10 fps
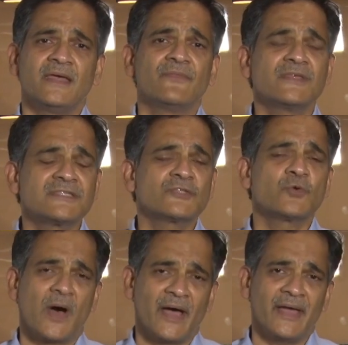This is
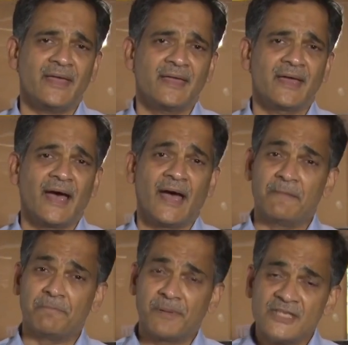why I
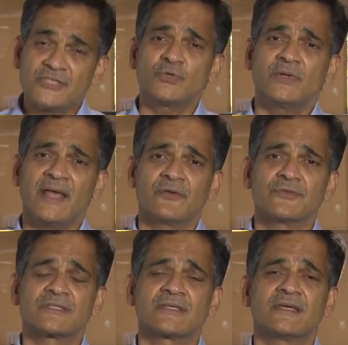am pleased to
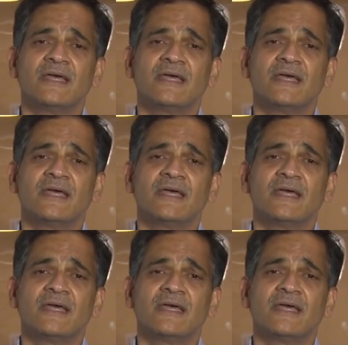announce